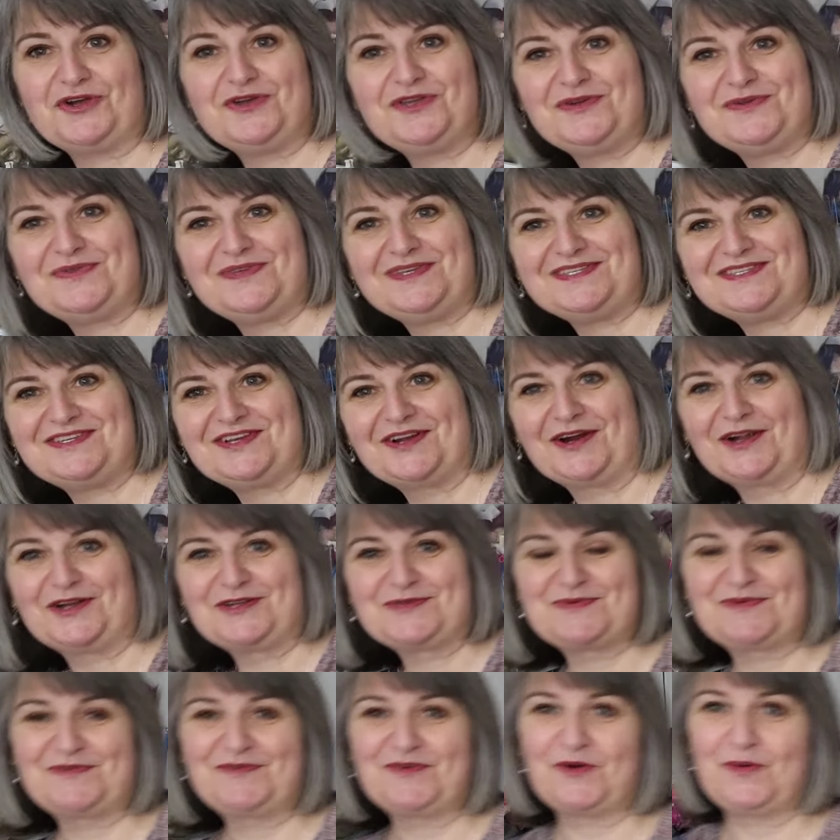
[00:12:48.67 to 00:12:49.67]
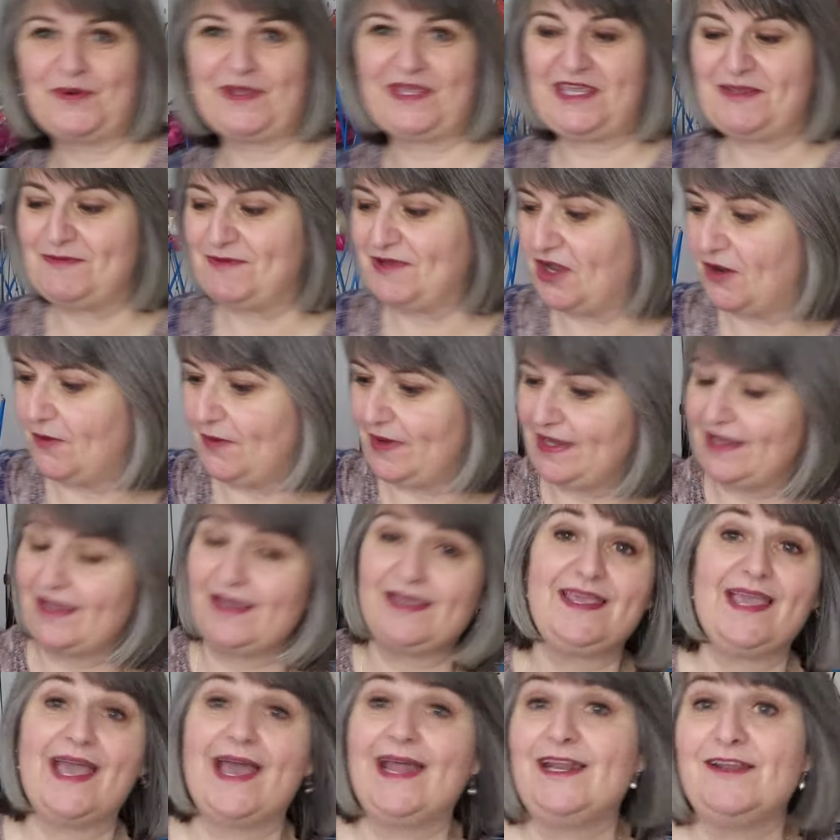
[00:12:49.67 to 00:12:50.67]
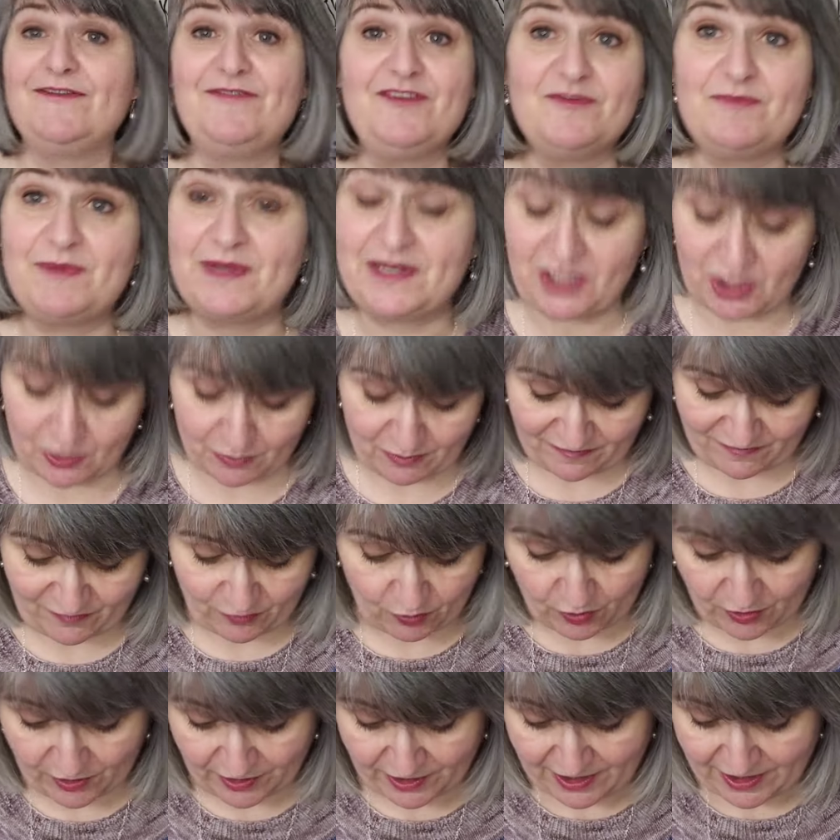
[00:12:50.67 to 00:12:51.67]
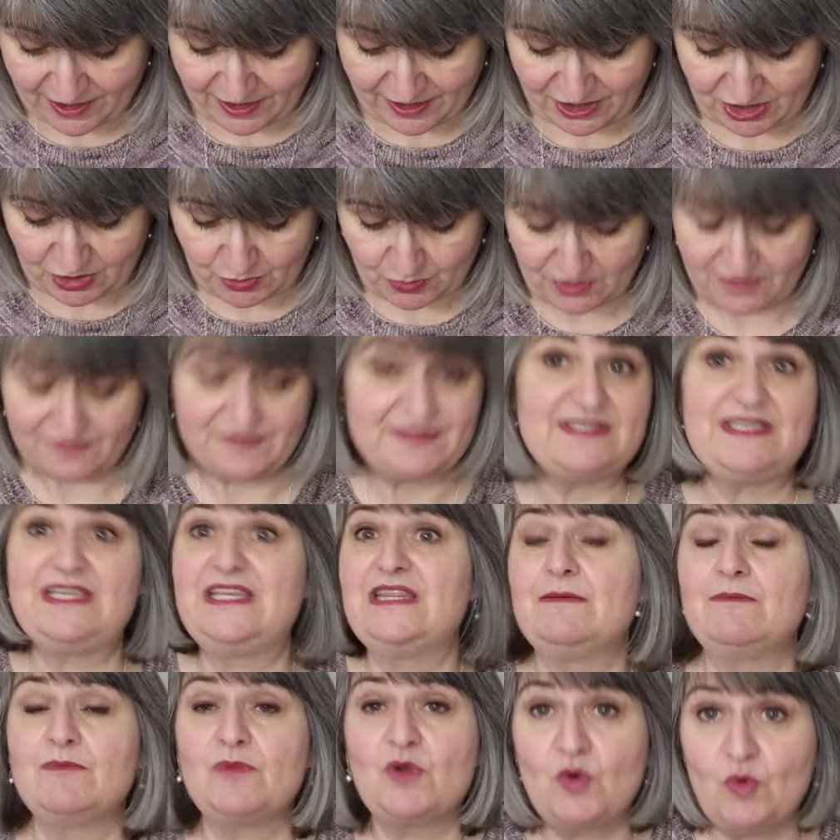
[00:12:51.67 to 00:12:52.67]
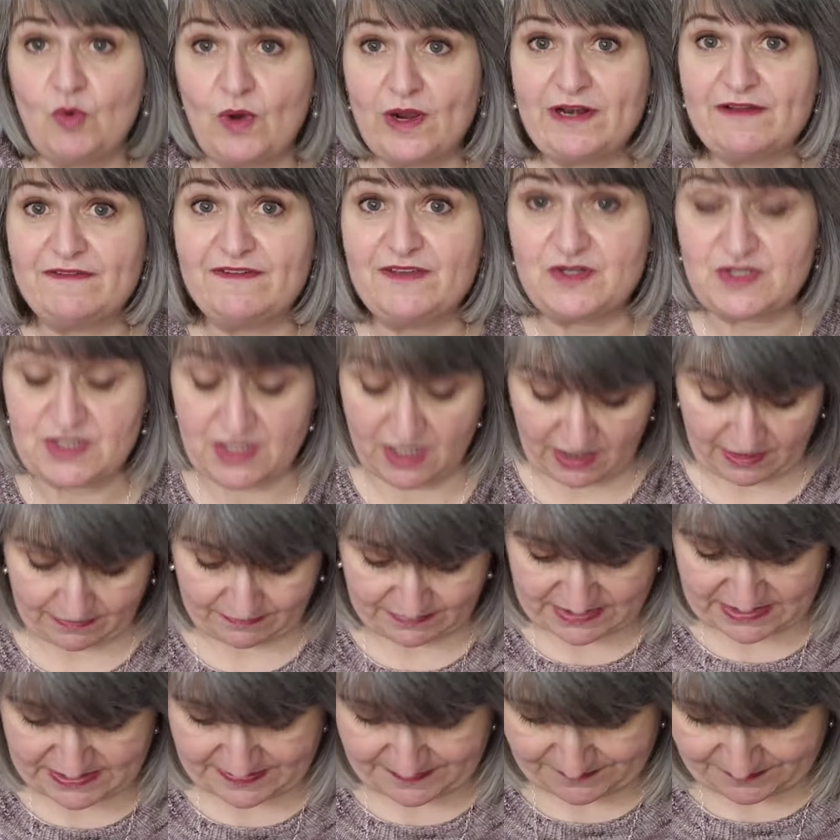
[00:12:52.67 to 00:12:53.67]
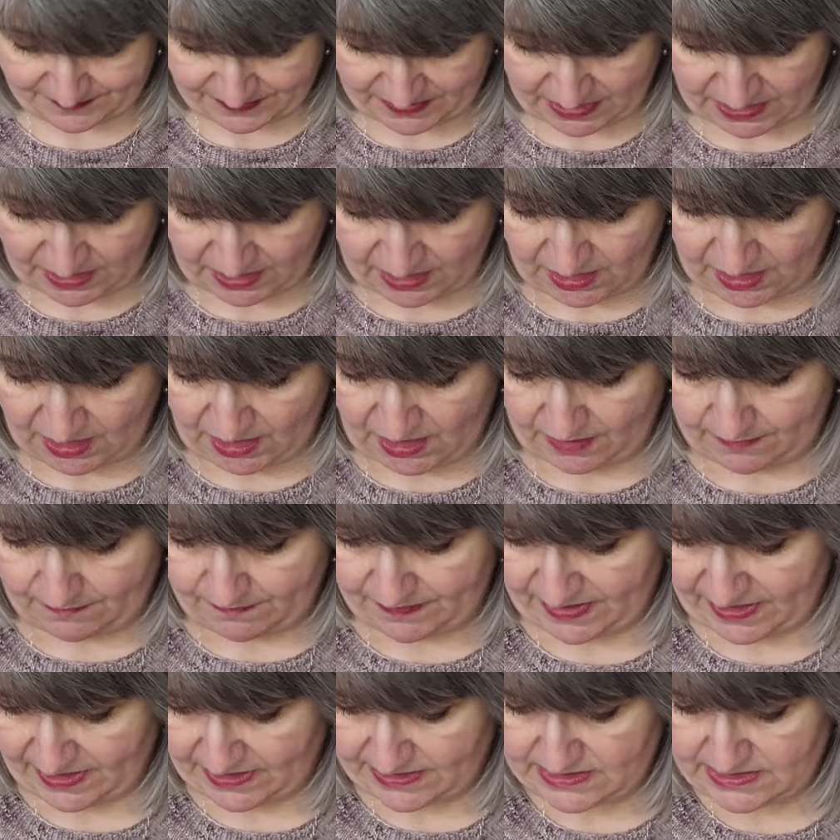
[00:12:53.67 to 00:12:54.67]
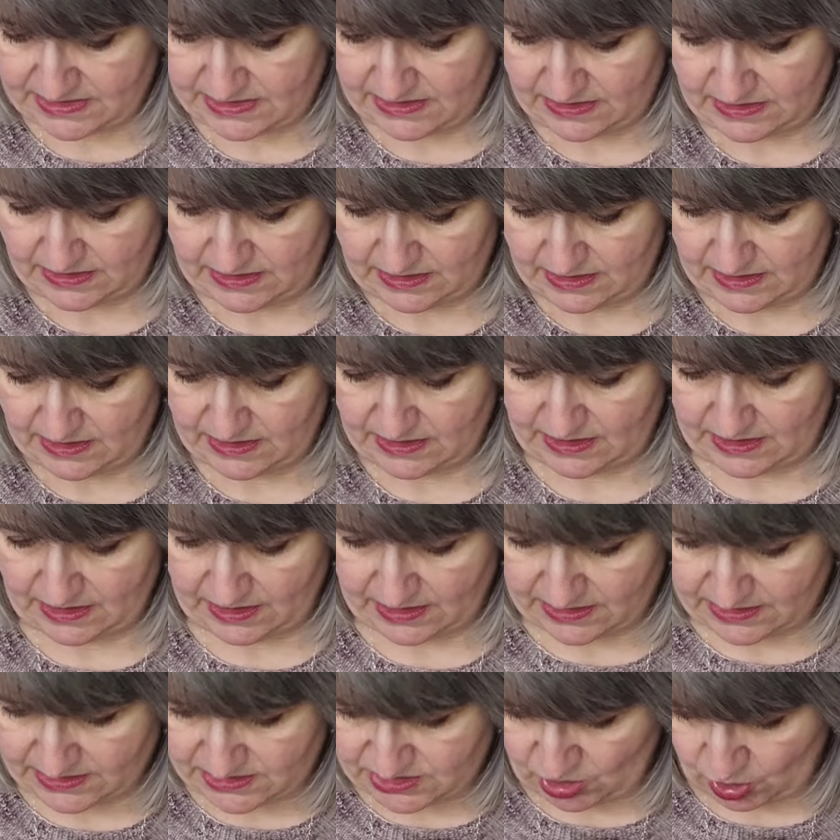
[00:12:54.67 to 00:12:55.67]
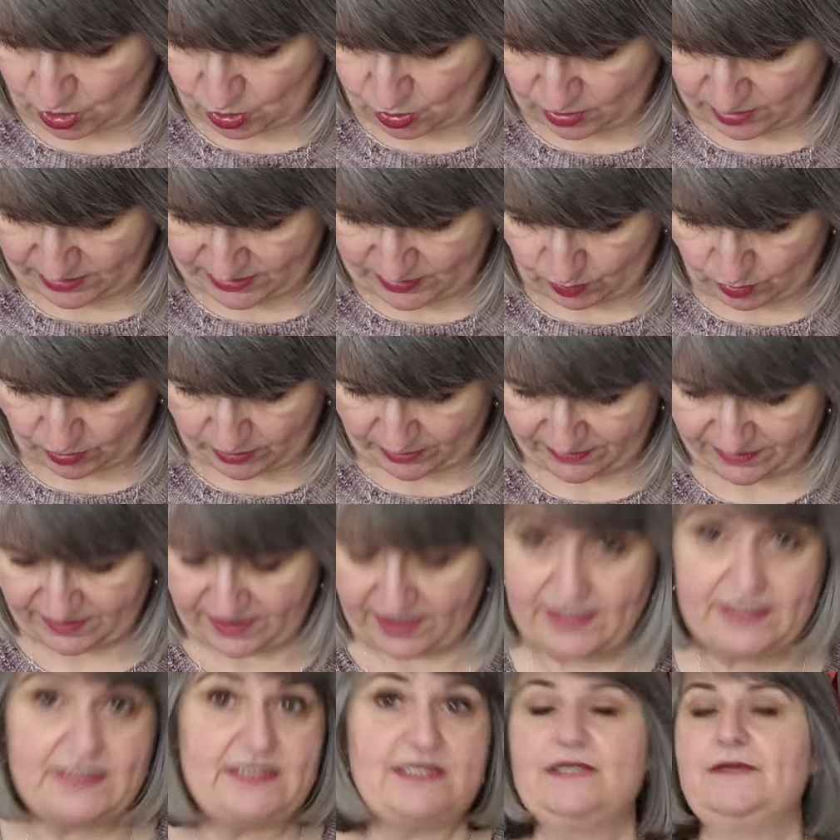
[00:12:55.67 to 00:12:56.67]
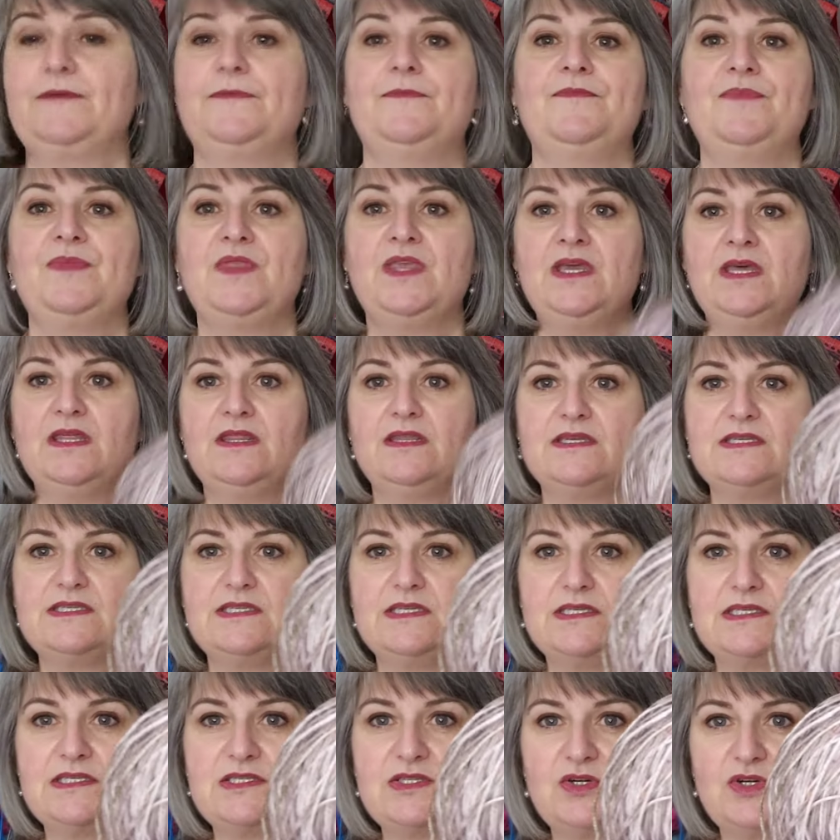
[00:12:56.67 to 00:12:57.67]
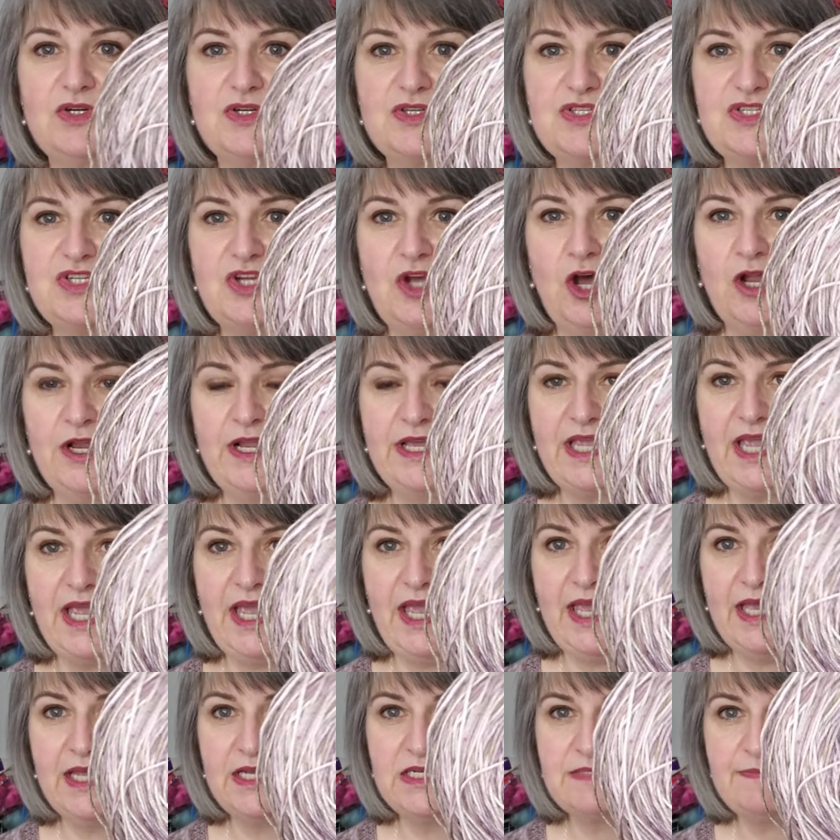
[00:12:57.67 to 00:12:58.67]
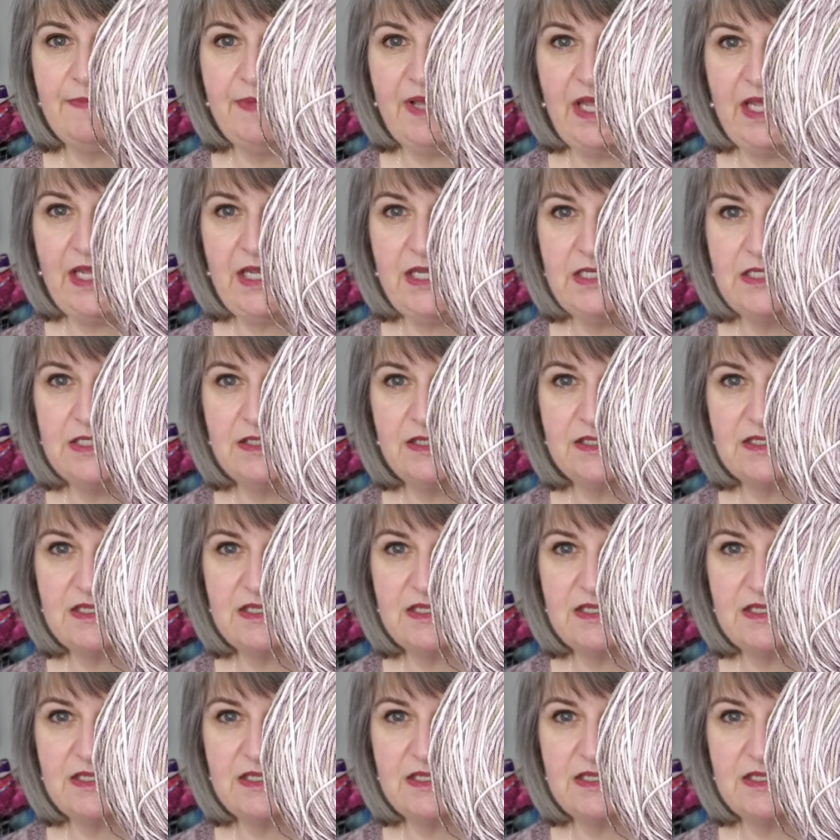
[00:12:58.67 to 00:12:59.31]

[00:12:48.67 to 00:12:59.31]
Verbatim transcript: you these yarns before we keep going. Again, if you've been here before, you will have seen them quite a few times, but totally worth it. This is Circus Tonic Handmade, the